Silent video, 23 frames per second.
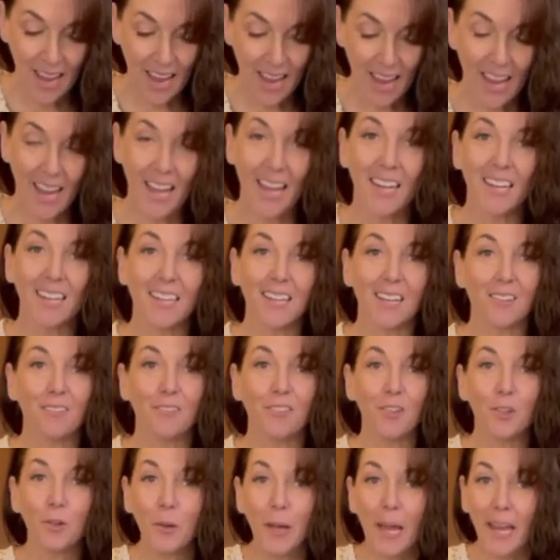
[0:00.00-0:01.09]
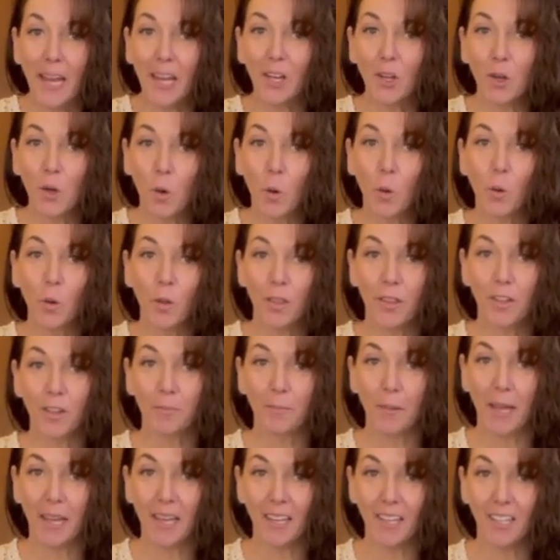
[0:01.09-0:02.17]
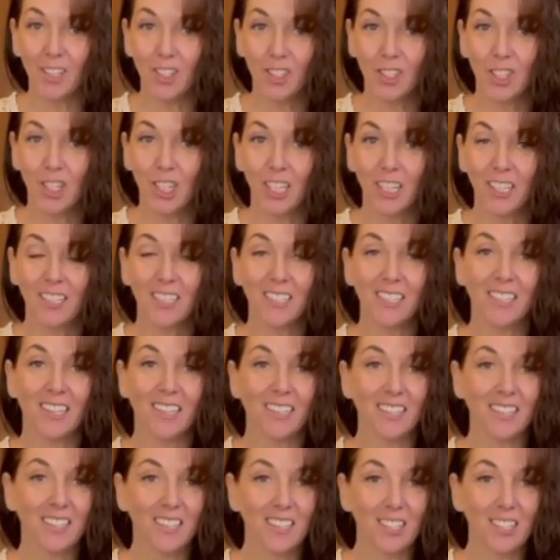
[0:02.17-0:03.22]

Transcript: And if you can't hold the baking sheet, it's